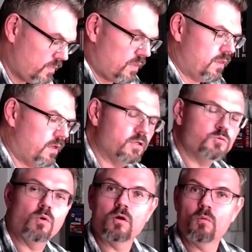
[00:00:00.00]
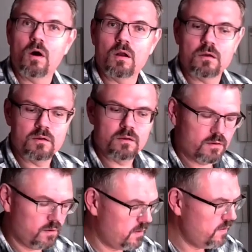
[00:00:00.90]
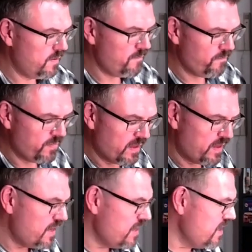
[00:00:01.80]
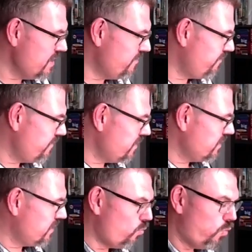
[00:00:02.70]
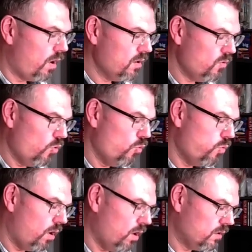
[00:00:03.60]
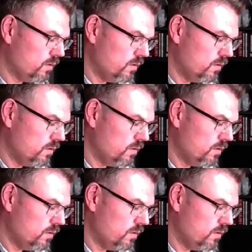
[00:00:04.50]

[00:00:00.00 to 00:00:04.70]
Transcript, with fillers: then it's one oh one. Yeah? If the one oh one